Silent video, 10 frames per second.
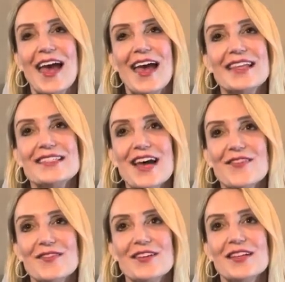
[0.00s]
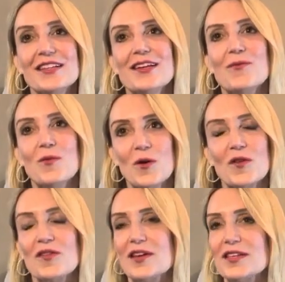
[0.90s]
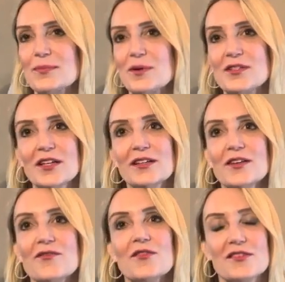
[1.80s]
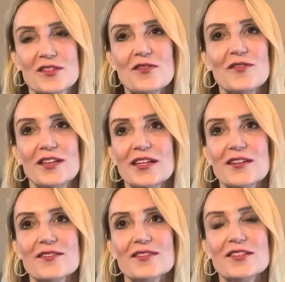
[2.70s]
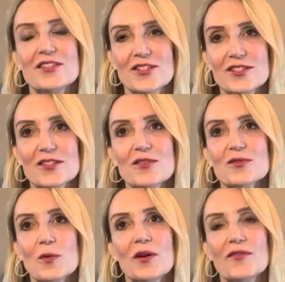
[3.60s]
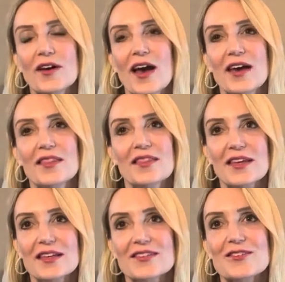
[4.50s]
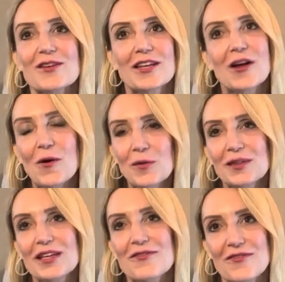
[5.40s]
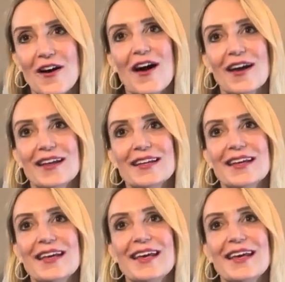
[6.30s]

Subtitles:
and definitely worth it, particularly for souvenirs and just those one-of-a-kind things you can only find